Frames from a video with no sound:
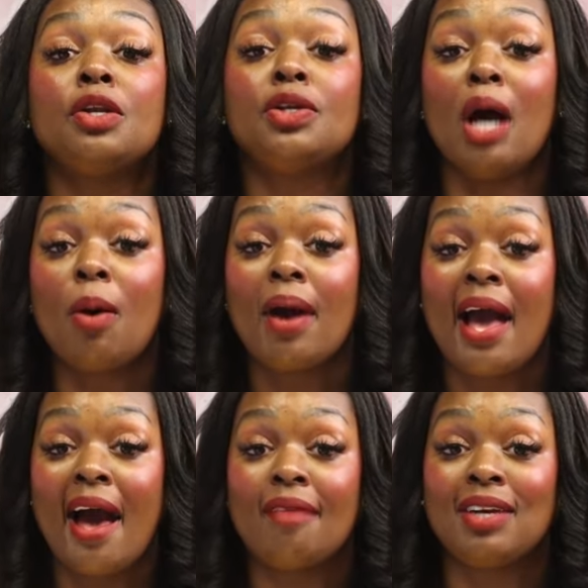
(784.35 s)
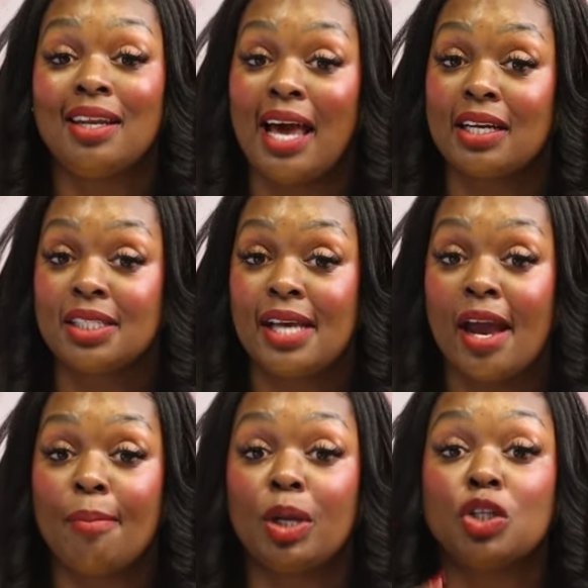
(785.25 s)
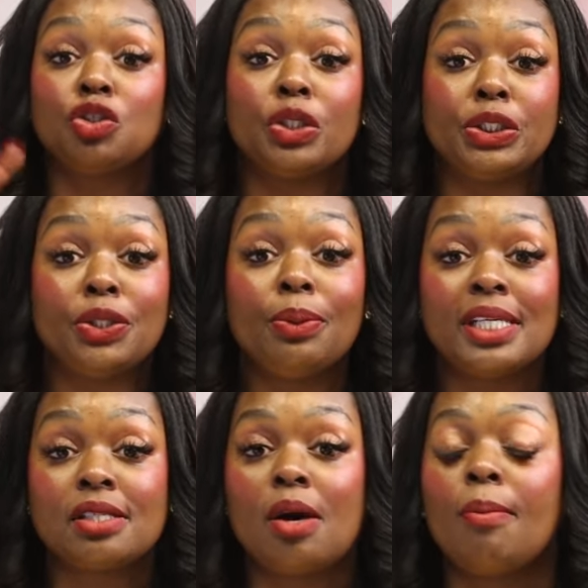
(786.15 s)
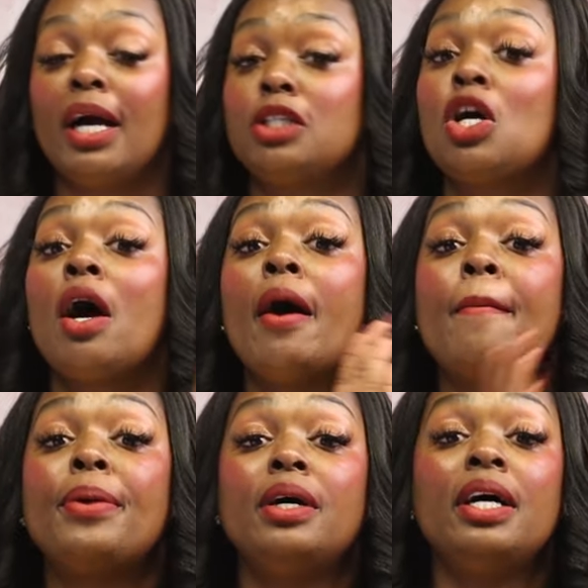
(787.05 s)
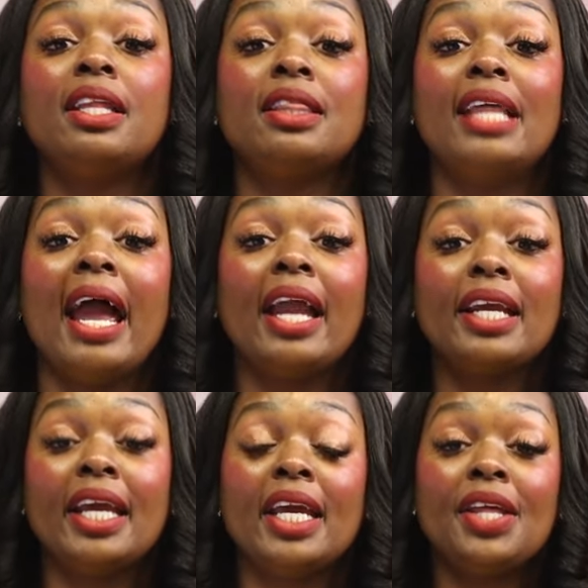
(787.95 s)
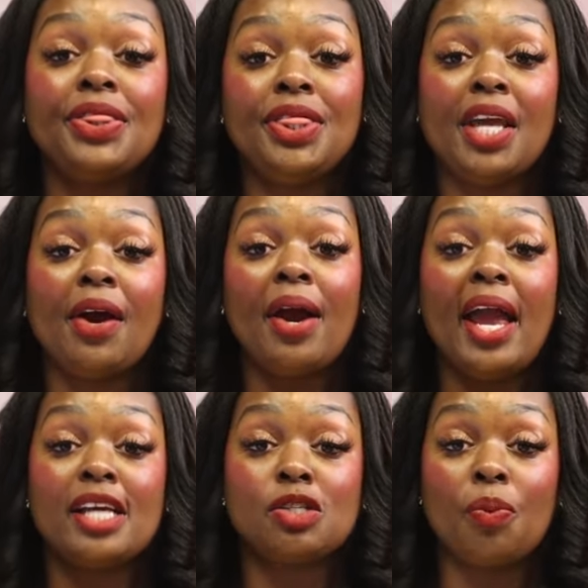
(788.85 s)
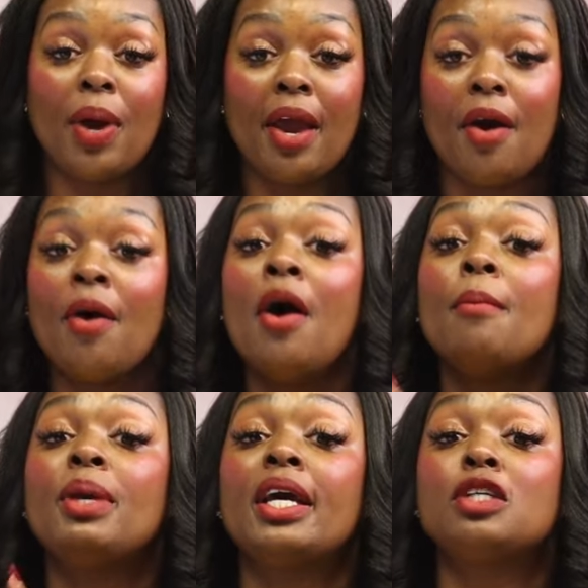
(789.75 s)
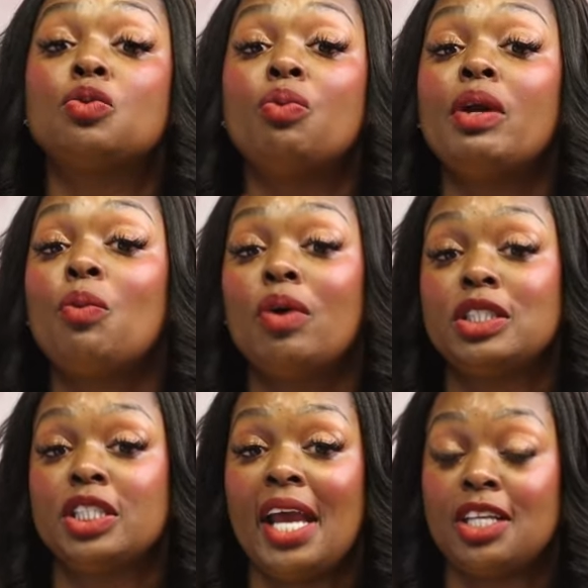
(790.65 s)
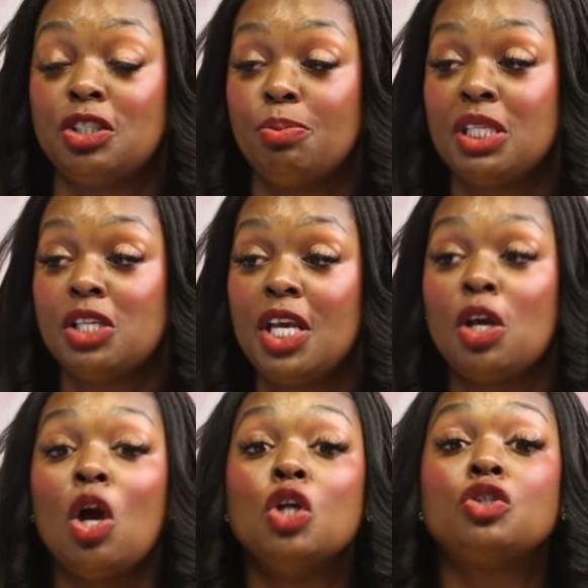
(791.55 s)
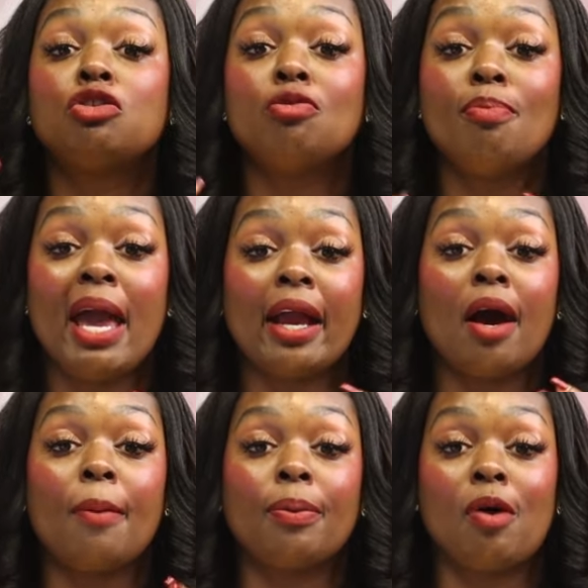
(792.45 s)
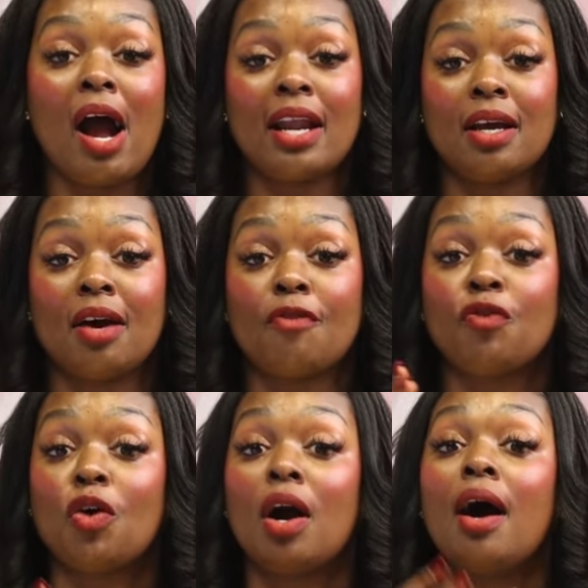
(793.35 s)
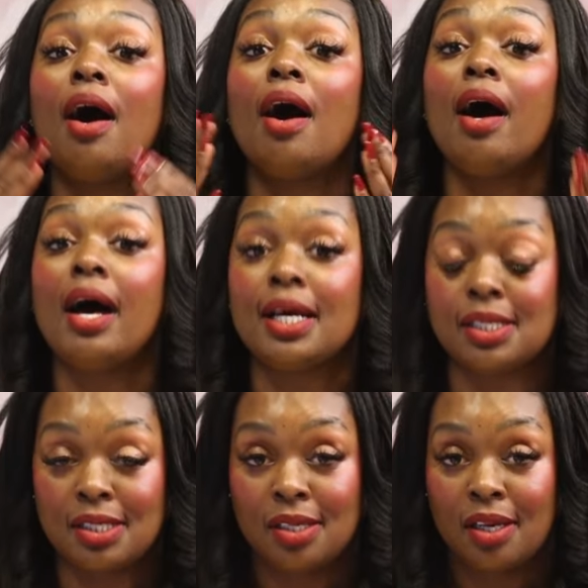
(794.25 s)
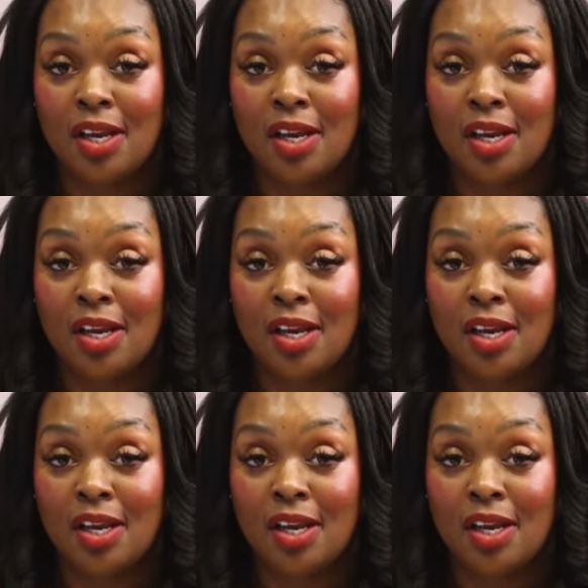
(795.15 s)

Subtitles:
don't have a lot of time because you're doing so much, put that in there as well, because we want ChatGPT to make a product for us